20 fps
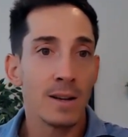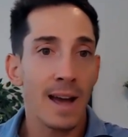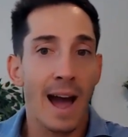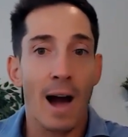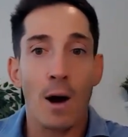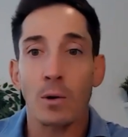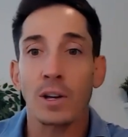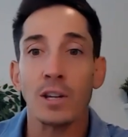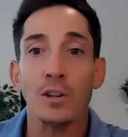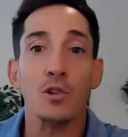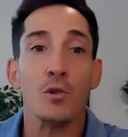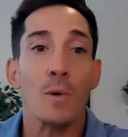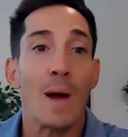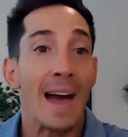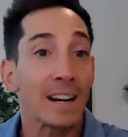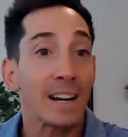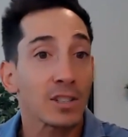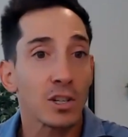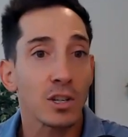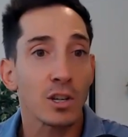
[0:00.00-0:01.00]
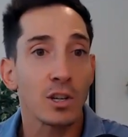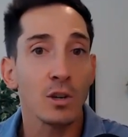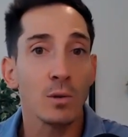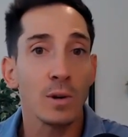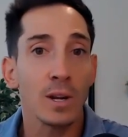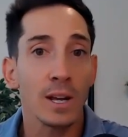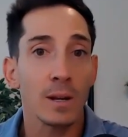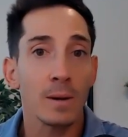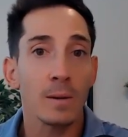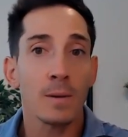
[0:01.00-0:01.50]
How can you
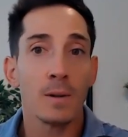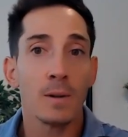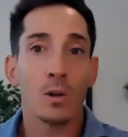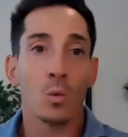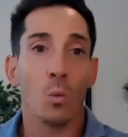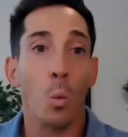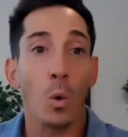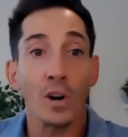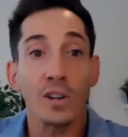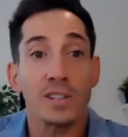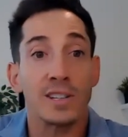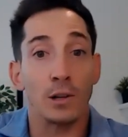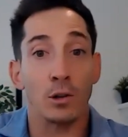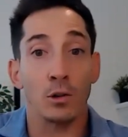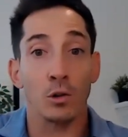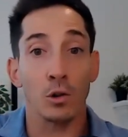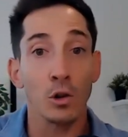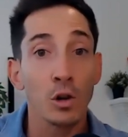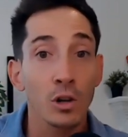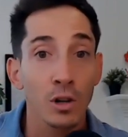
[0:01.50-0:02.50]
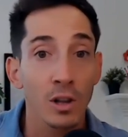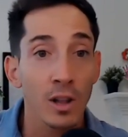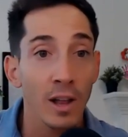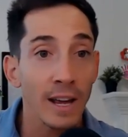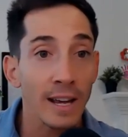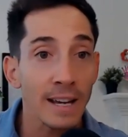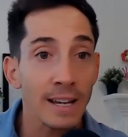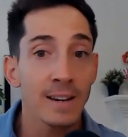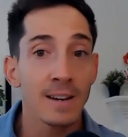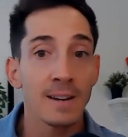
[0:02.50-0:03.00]
execute it? What does it look
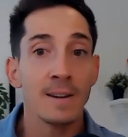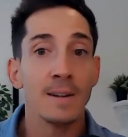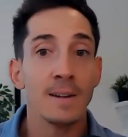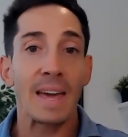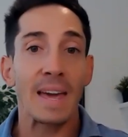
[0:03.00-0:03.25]
like?